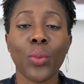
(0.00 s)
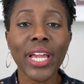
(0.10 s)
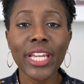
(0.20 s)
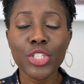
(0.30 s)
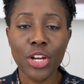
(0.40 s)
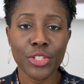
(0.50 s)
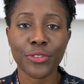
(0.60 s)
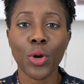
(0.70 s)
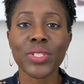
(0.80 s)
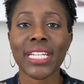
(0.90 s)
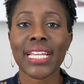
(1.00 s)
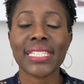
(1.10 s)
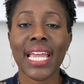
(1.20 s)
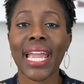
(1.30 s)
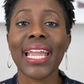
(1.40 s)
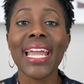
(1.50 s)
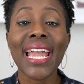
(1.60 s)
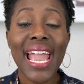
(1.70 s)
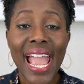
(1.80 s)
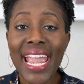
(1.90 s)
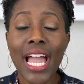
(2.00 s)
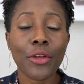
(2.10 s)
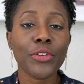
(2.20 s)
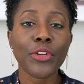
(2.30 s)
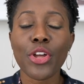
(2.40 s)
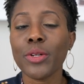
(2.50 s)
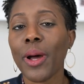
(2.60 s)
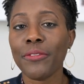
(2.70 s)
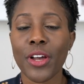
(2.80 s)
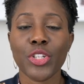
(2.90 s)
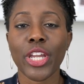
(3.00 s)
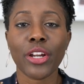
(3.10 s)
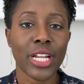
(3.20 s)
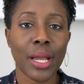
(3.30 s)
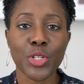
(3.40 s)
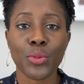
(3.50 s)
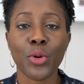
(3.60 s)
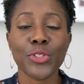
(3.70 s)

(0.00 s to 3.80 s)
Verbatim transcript: When I talk to folks and I say, hey, have you ever thought about foster care adoption?